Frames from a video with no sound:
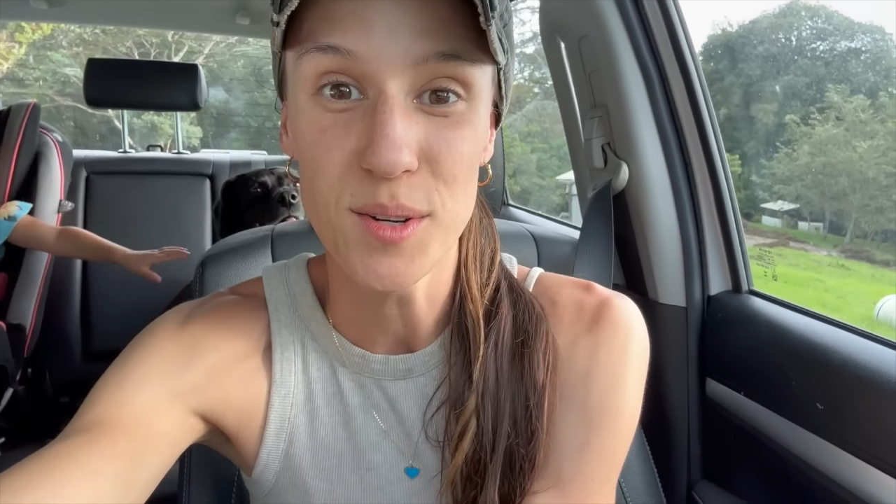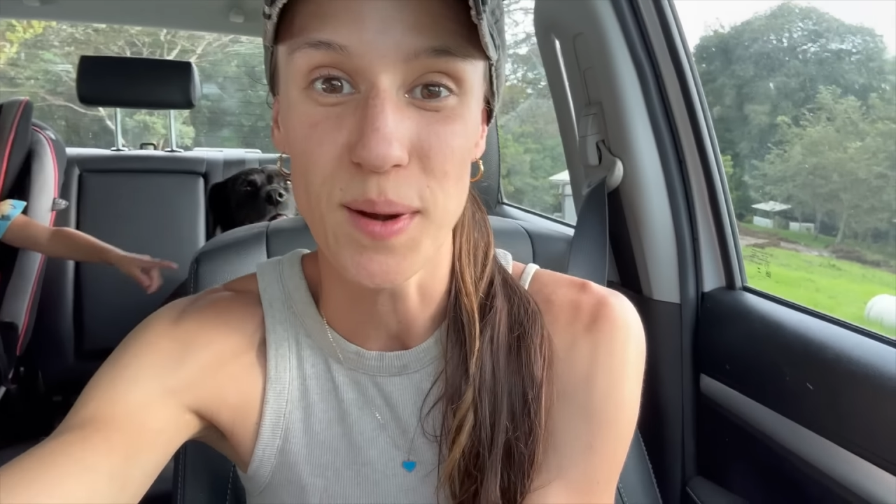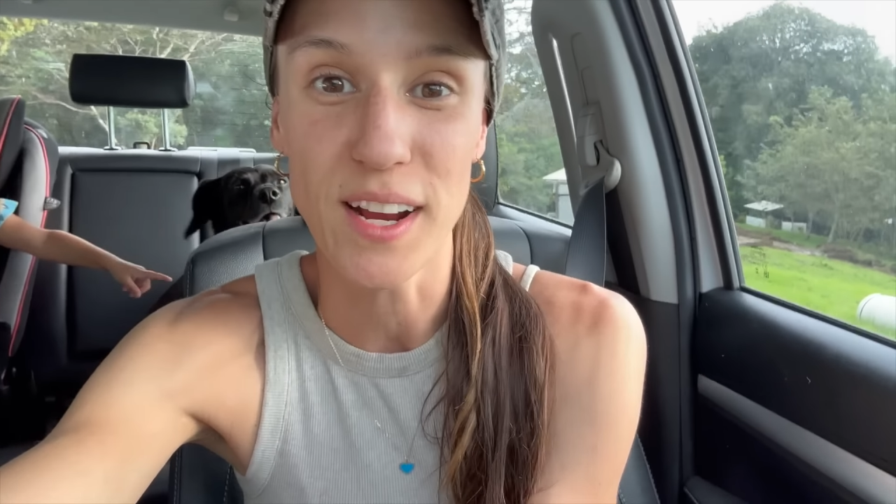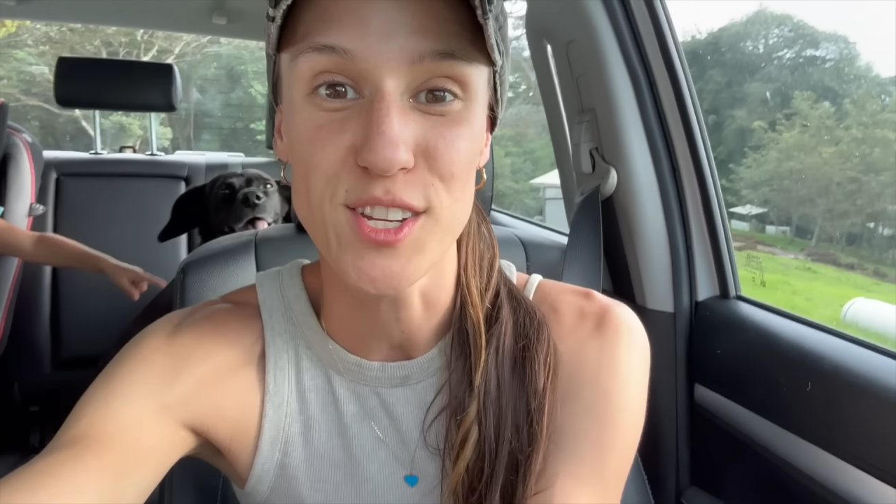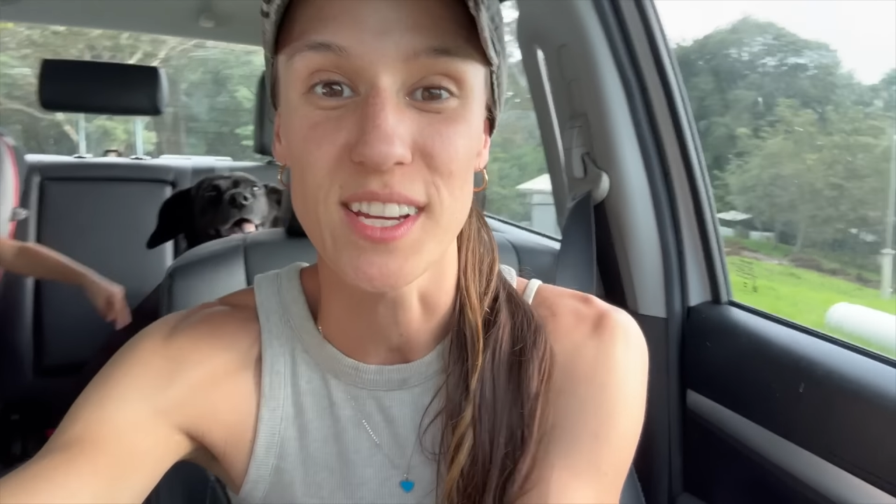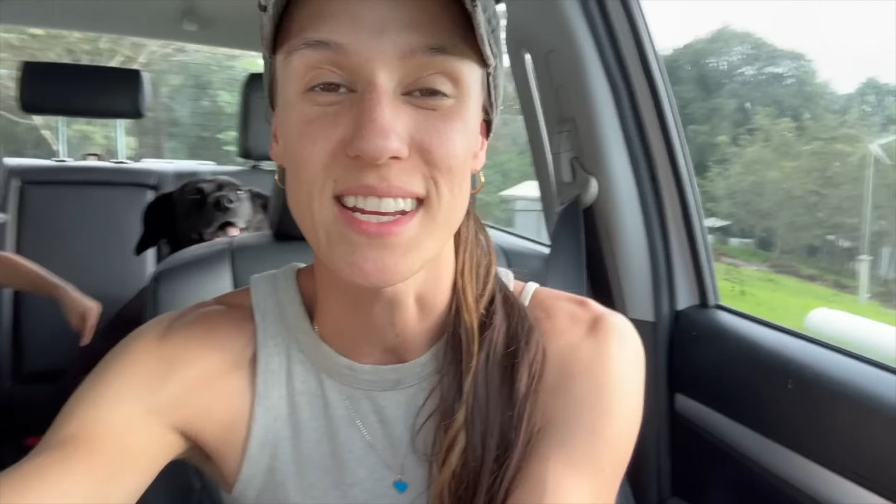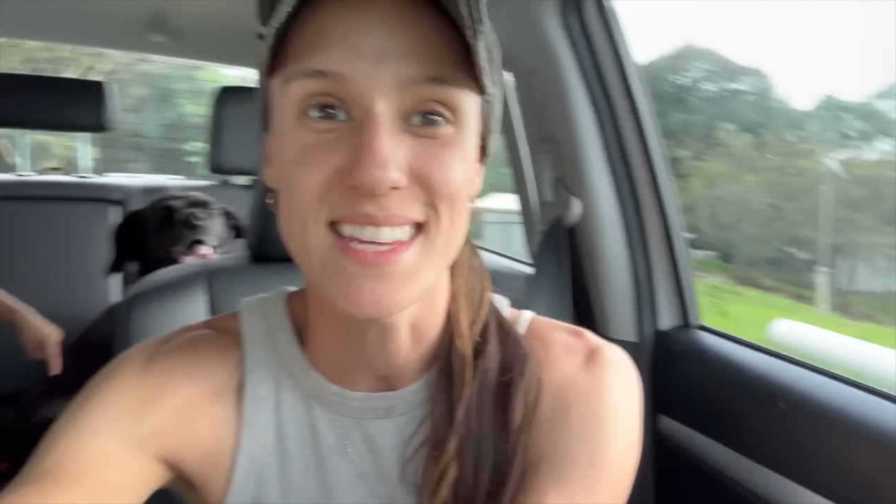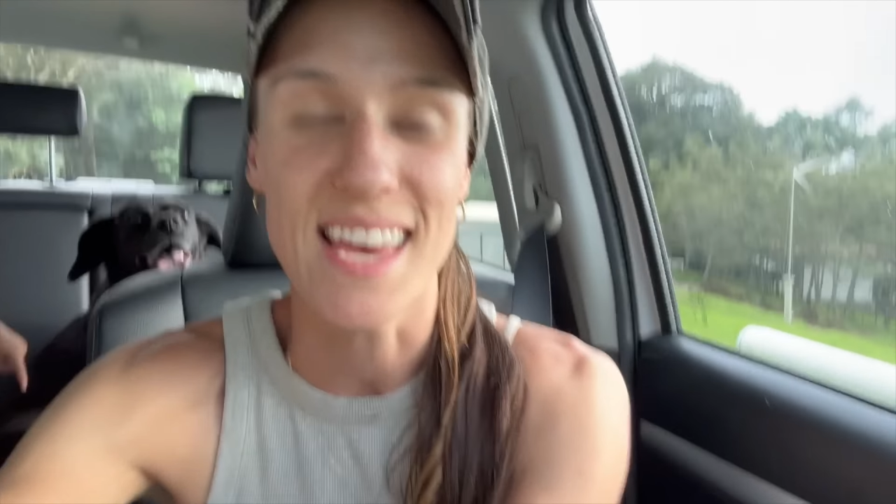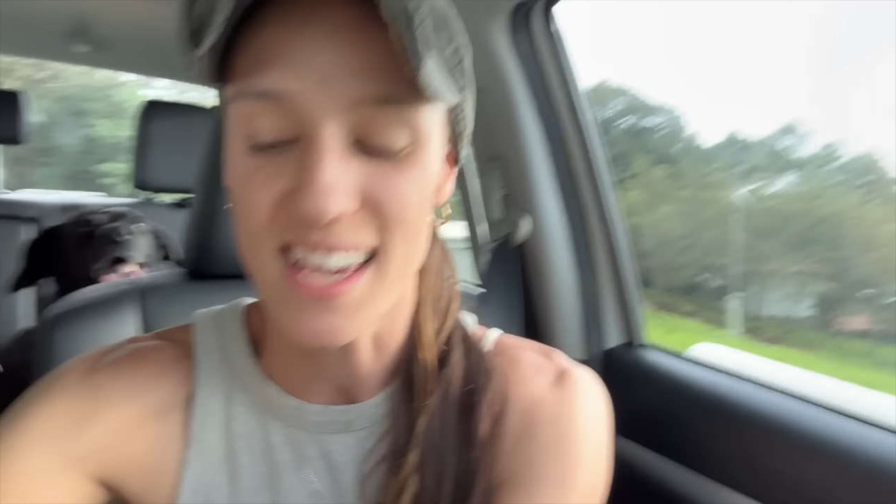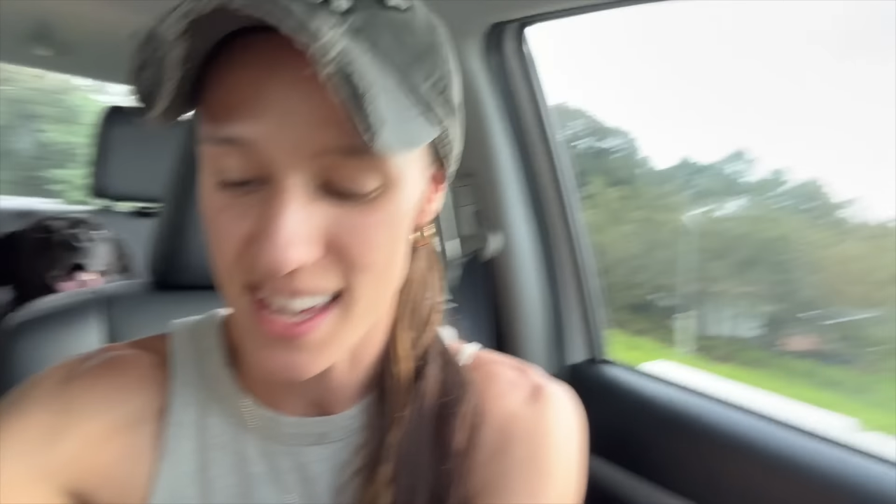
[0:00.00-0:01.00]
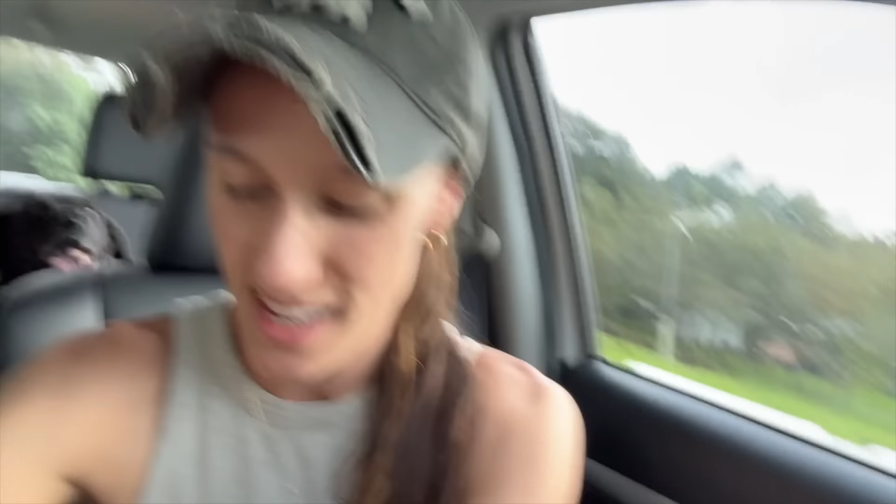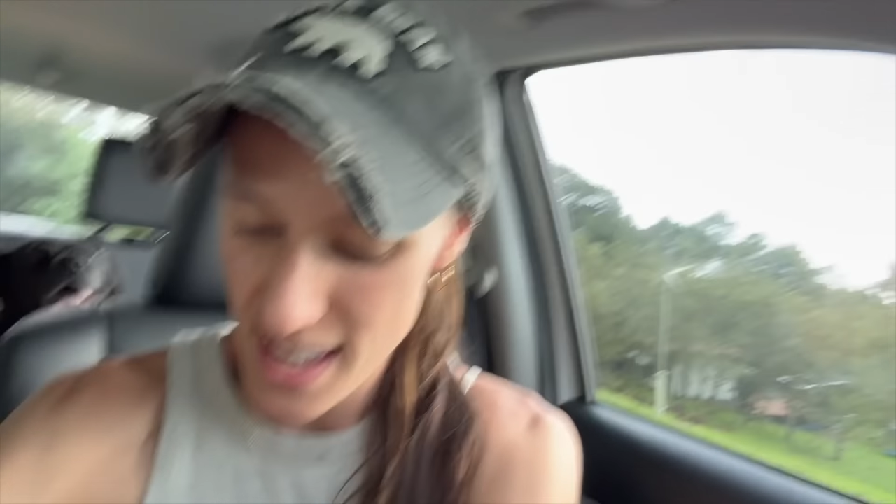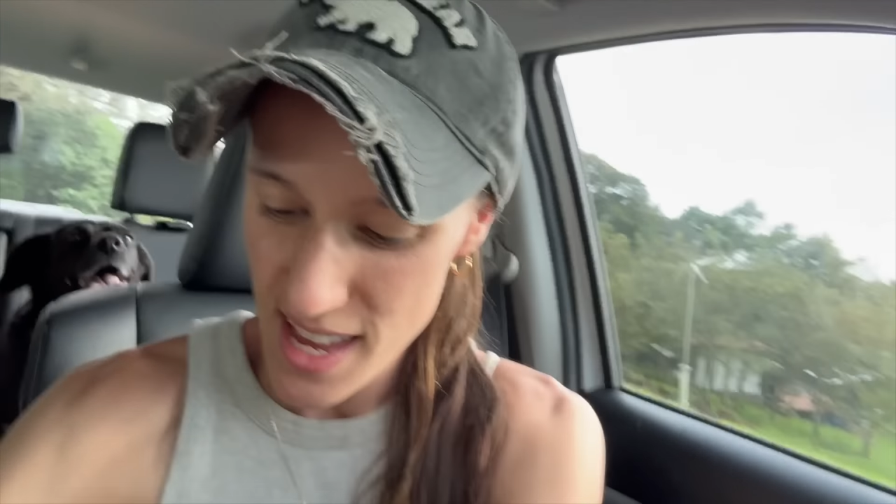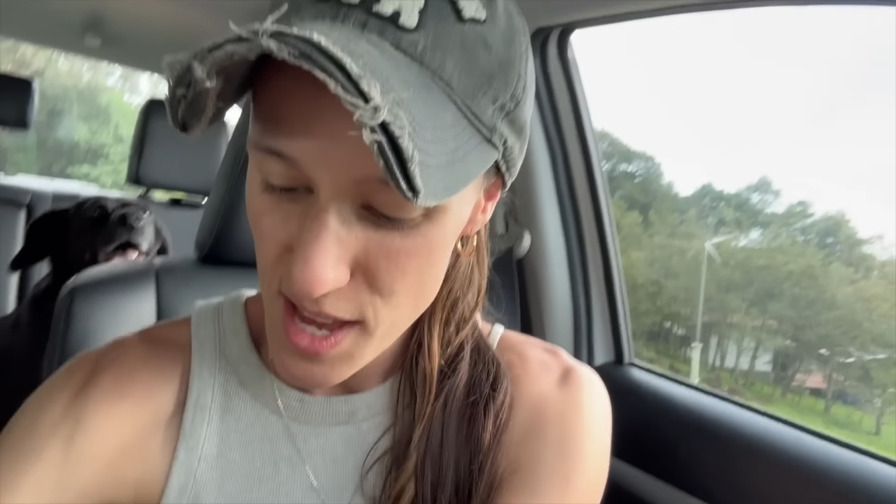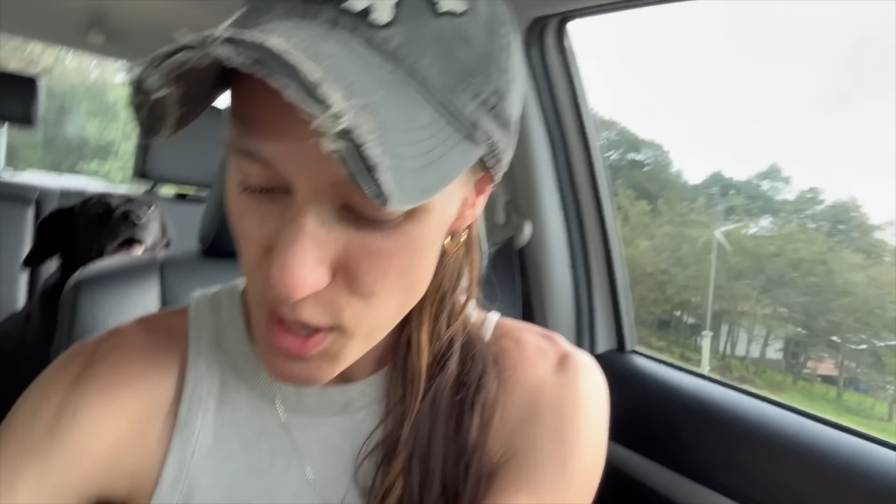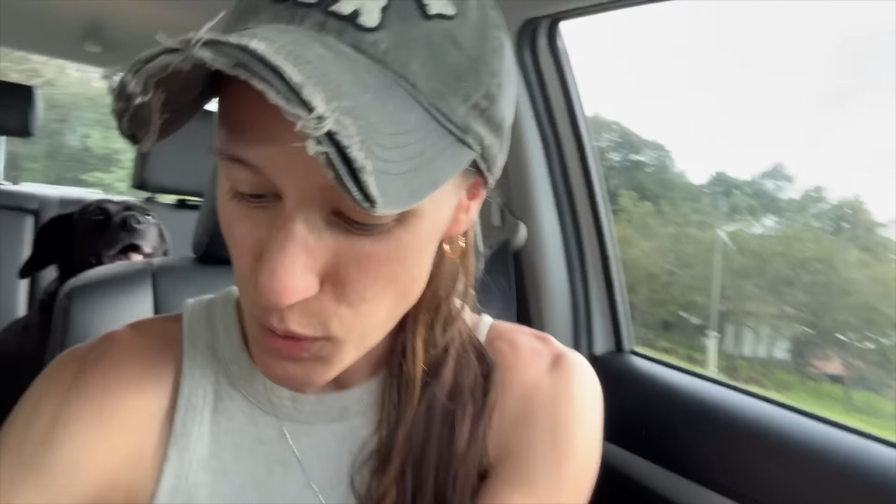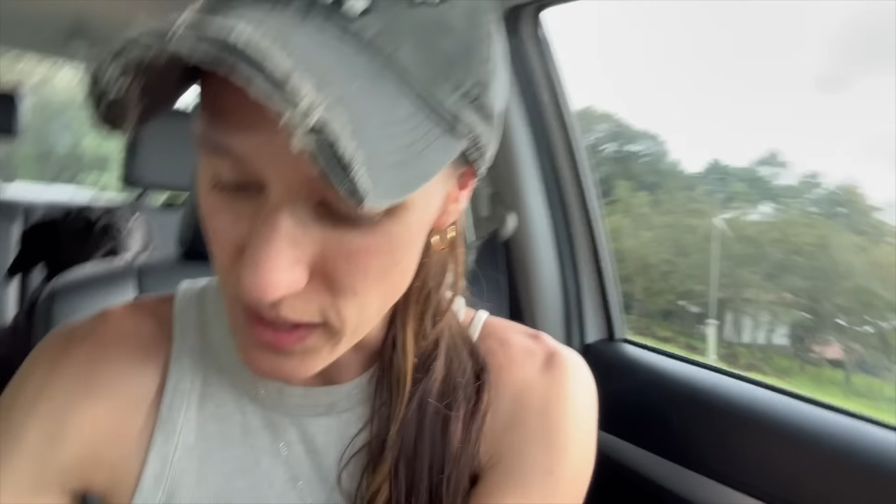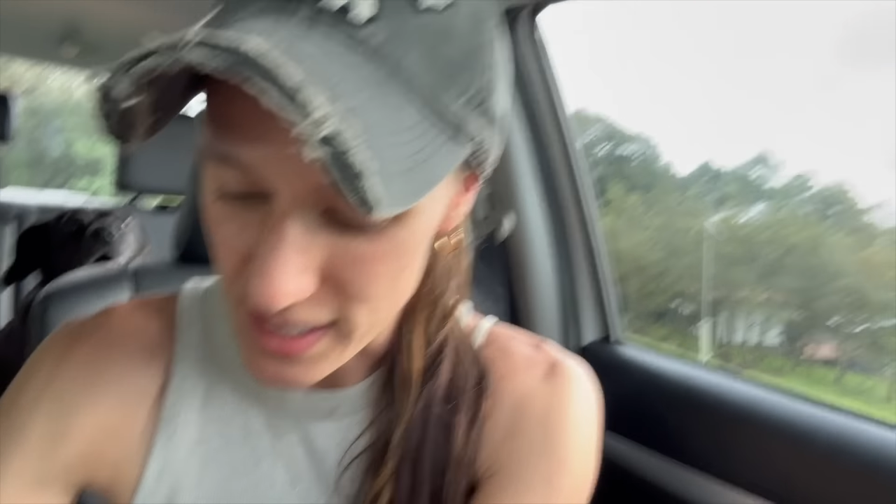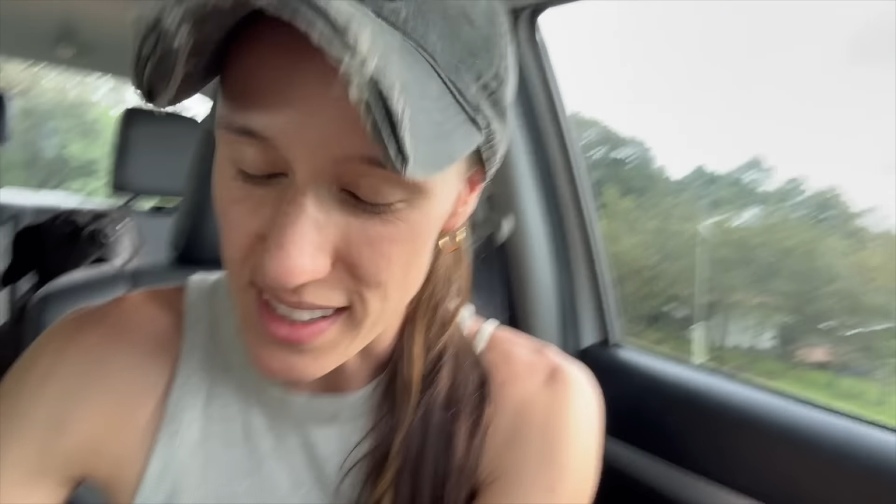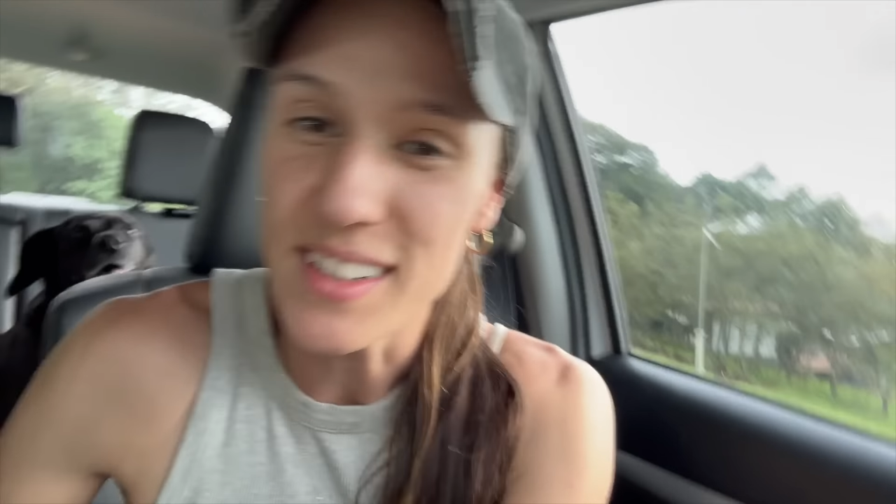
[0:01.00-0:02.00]
we're actually gonna take a
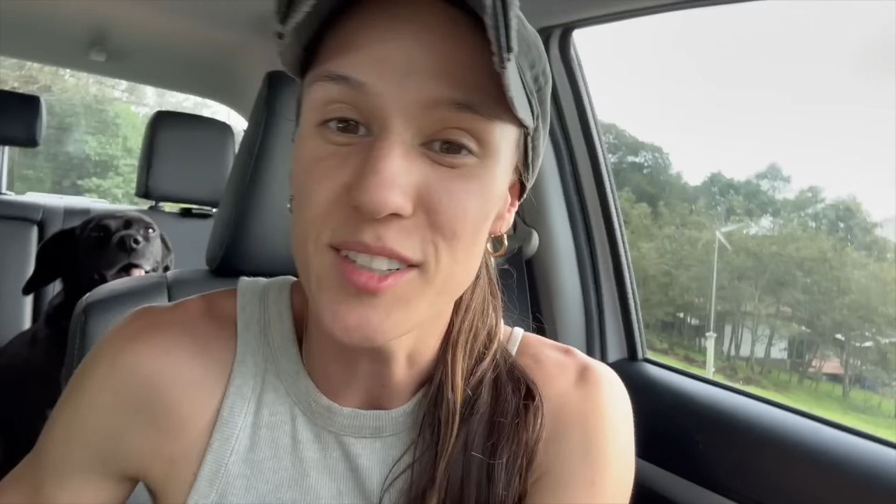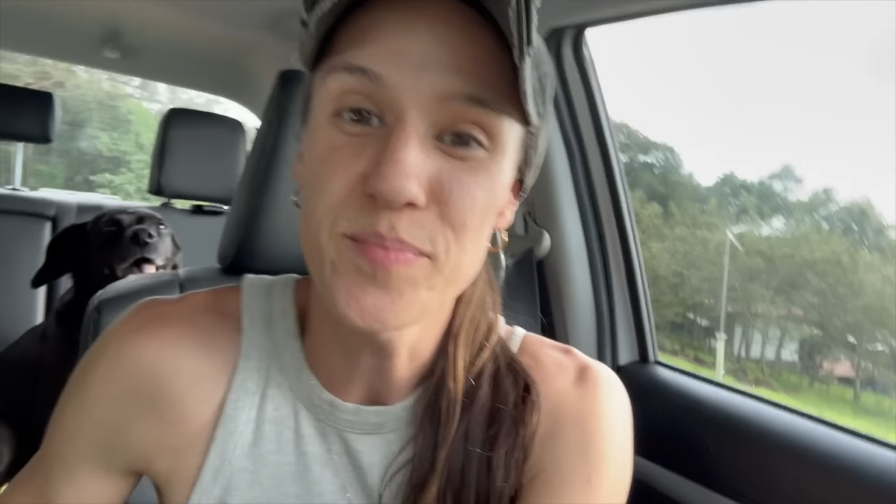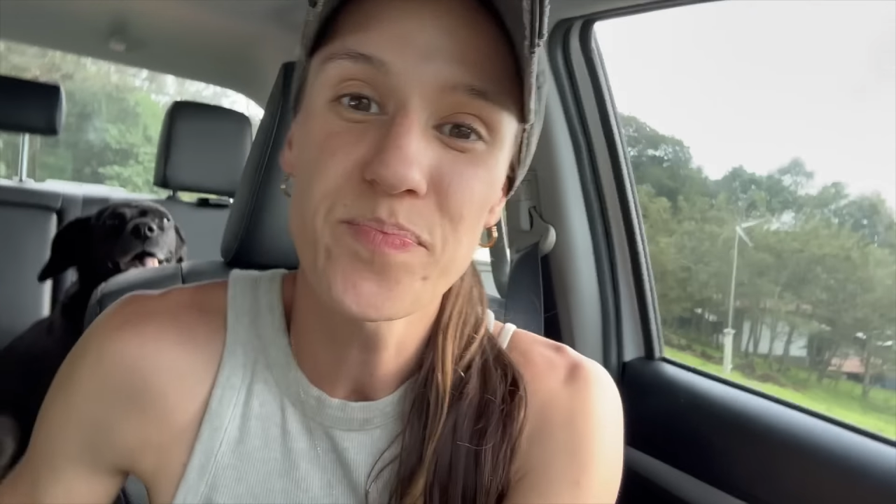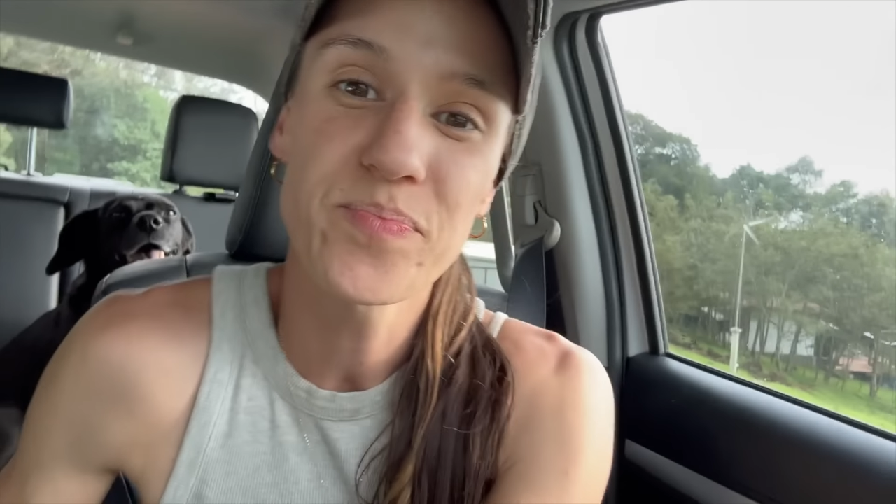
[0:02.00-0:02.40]
quick little